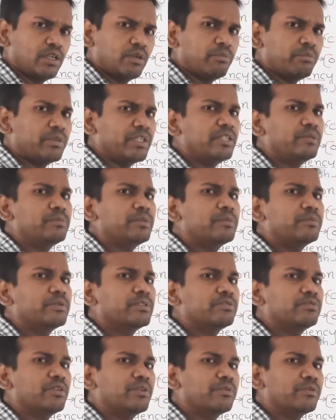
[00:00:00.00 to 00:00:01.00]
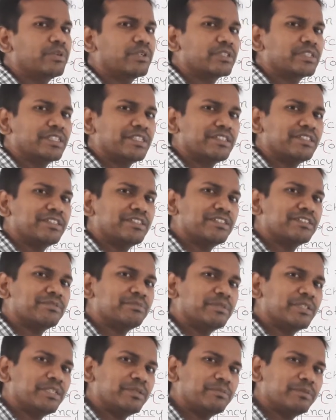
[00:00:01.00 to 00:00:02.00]
Many people will work 10 years,
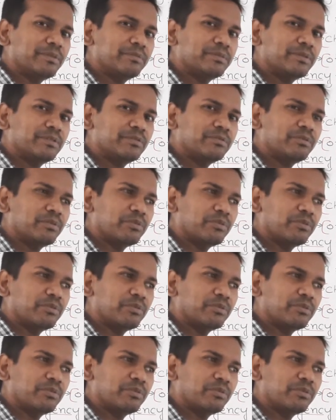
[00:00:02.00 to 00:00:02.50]
many people